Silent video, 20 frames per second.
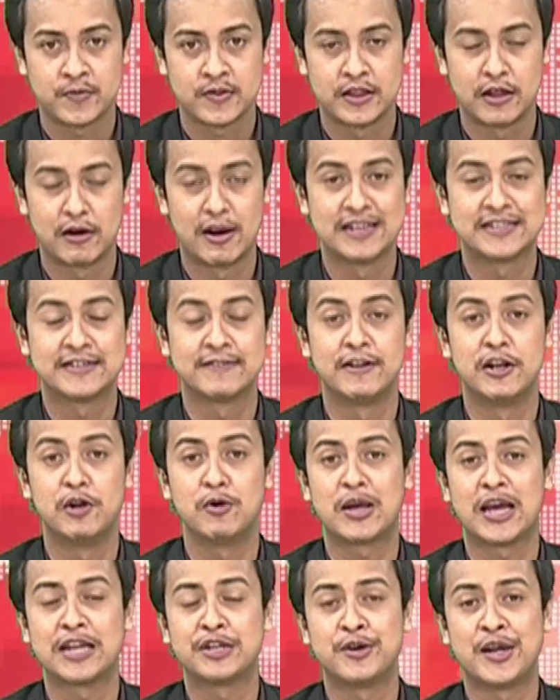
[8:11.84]
Now let's have a
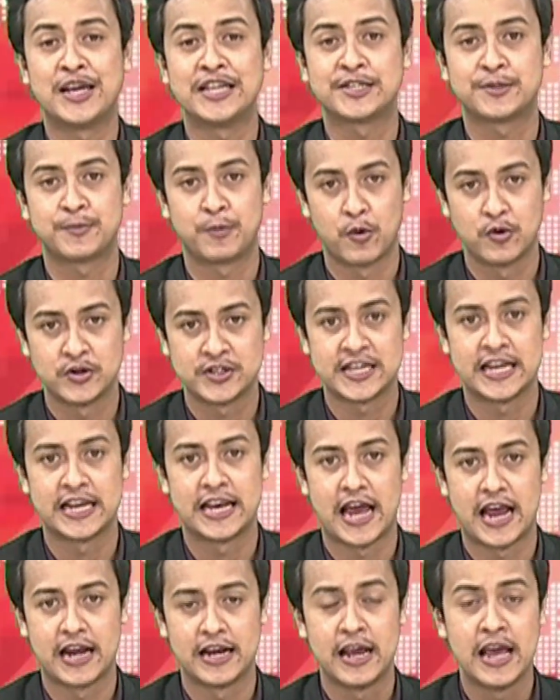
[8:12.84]
look at today's sports
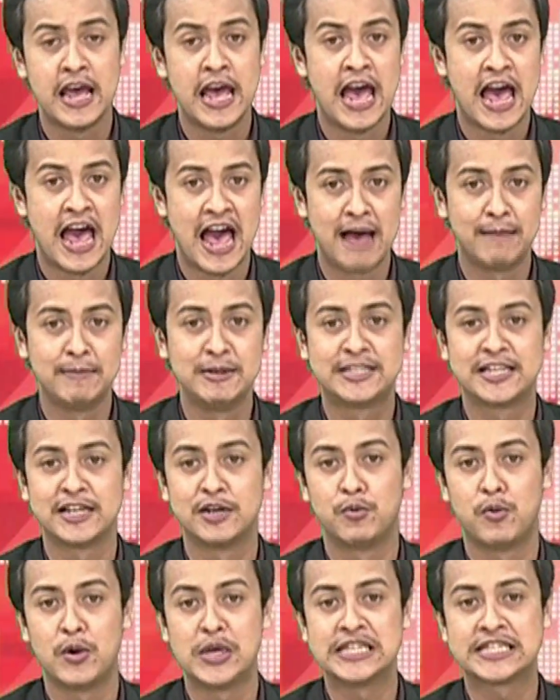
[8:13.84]
headline.
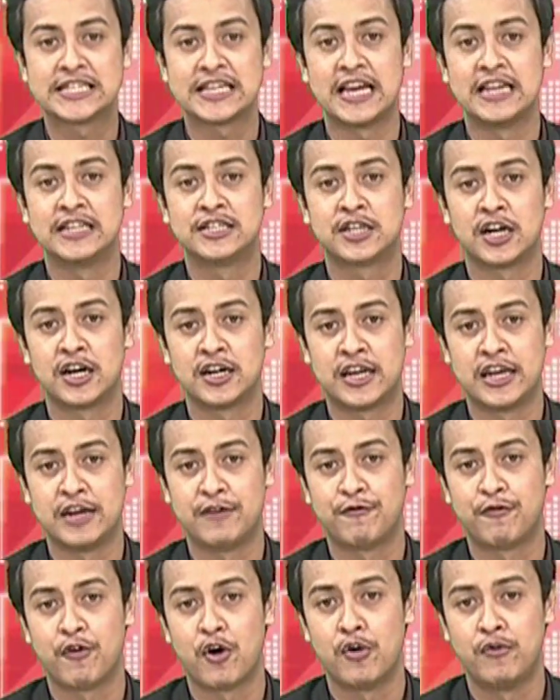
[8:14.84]
Hamilton wins in Turkey
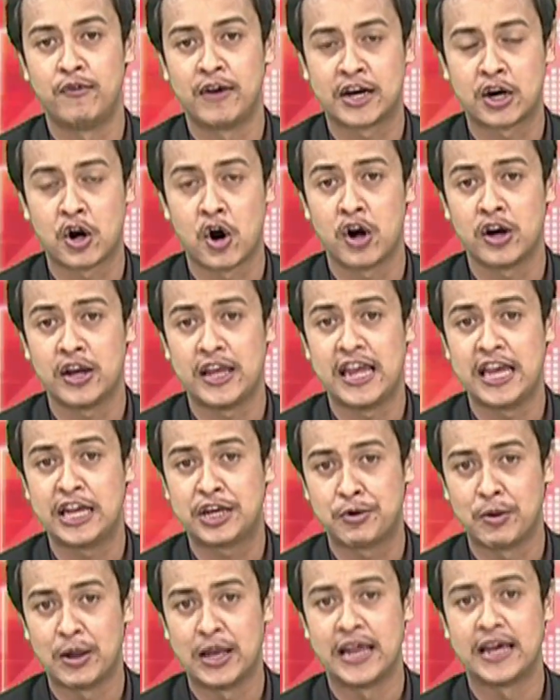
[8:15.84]
for record
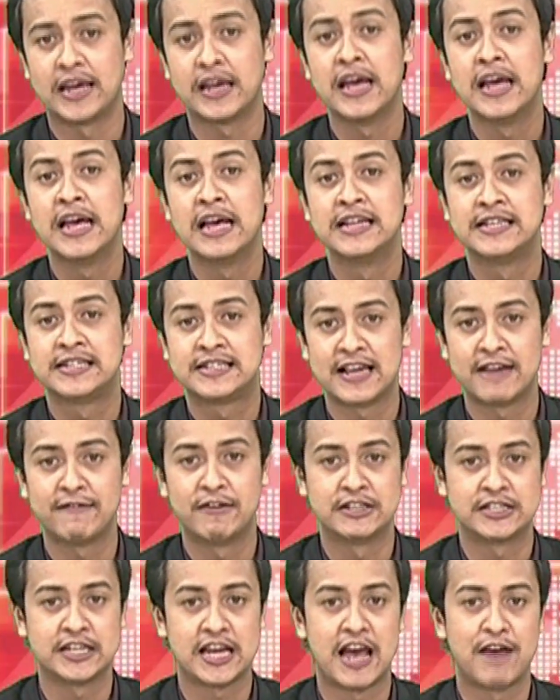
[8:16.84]
equaling
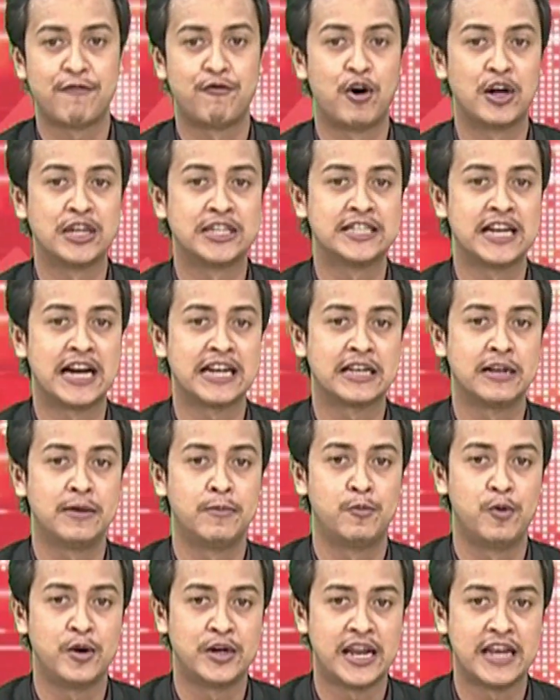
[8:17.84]
7th F1 title.
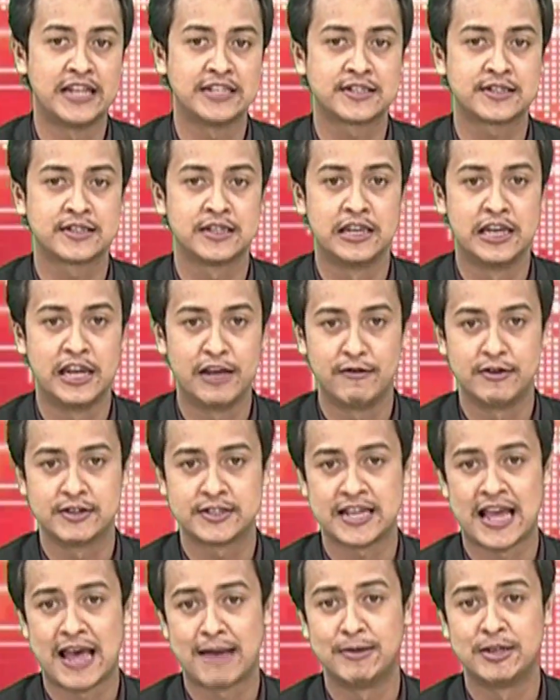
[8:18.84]
Britain's Lewis
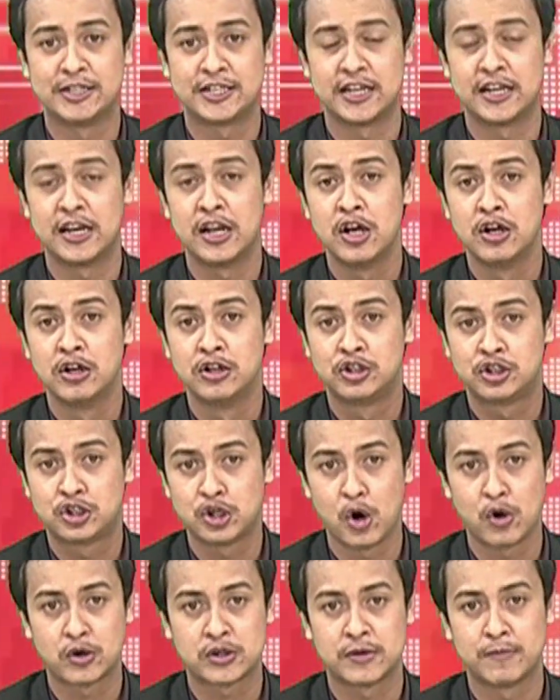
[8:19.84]
Hamilton
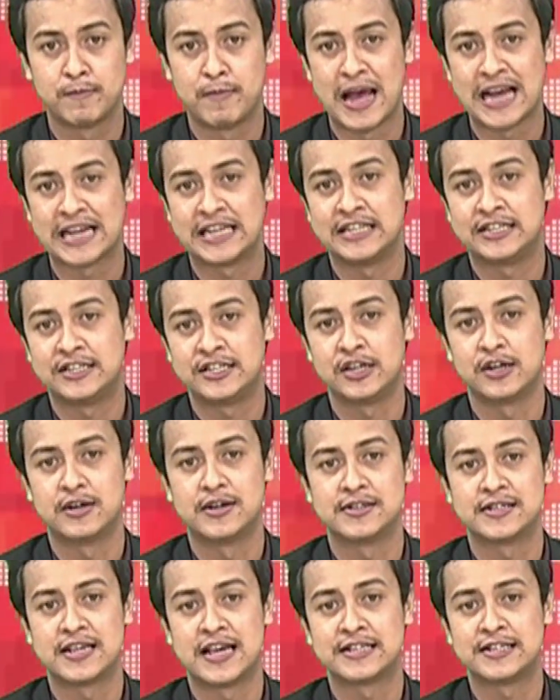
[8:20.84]
choked back the
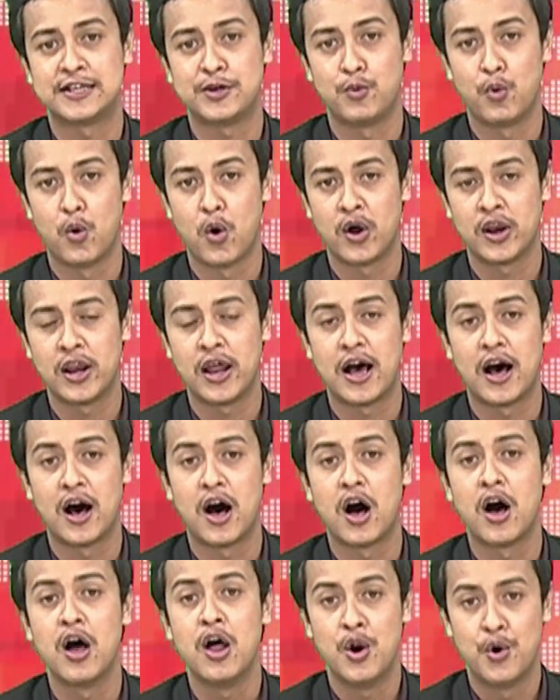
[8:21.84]
tears as he won
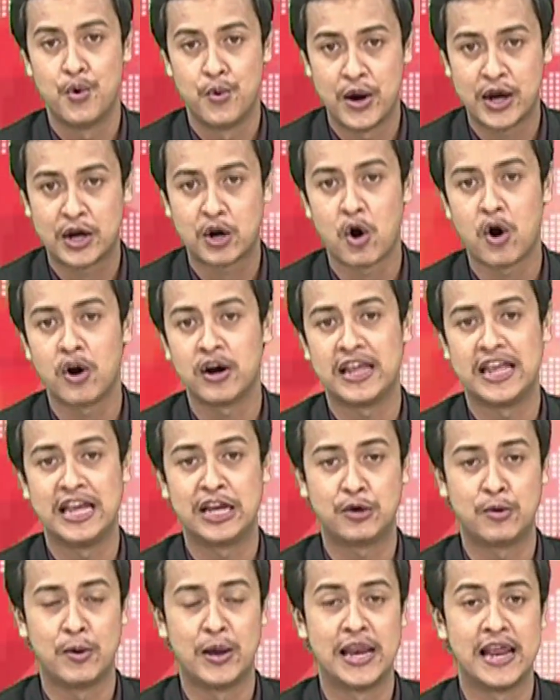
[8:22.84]
a record
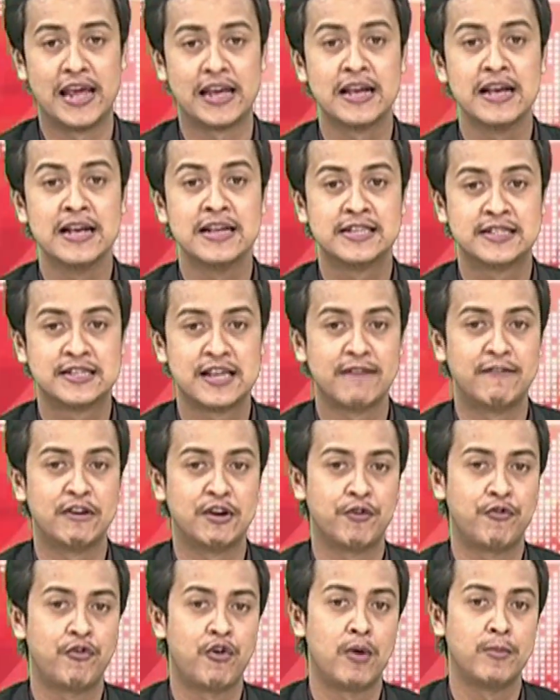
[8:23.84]
equaling 7th
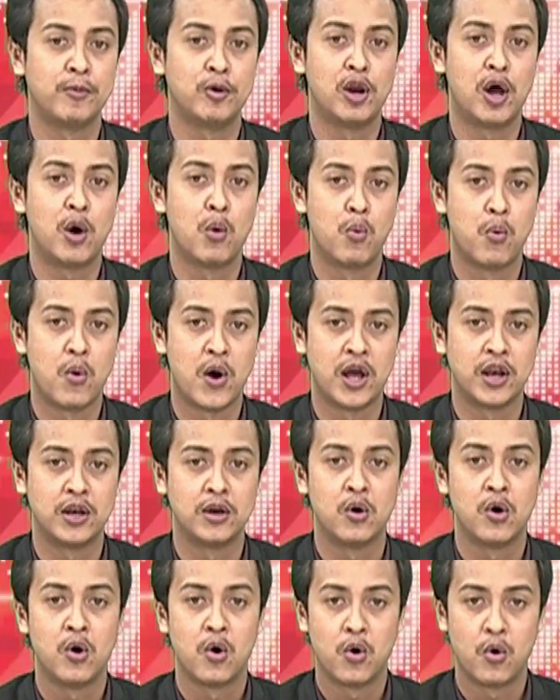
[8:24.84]
Formula One
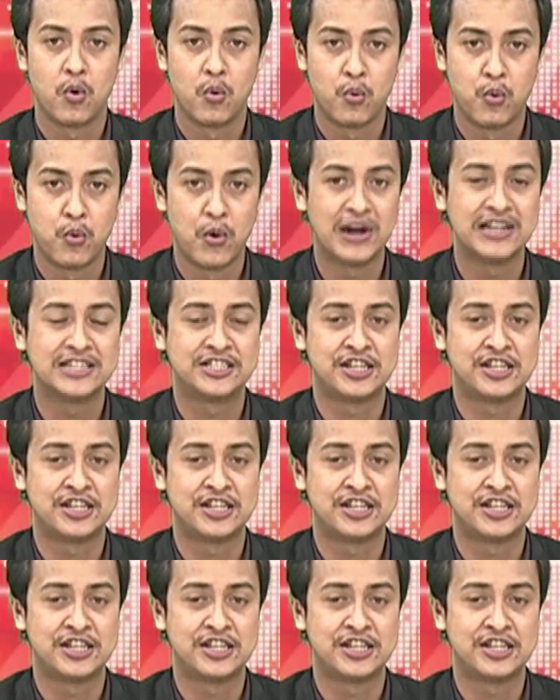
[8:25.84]
World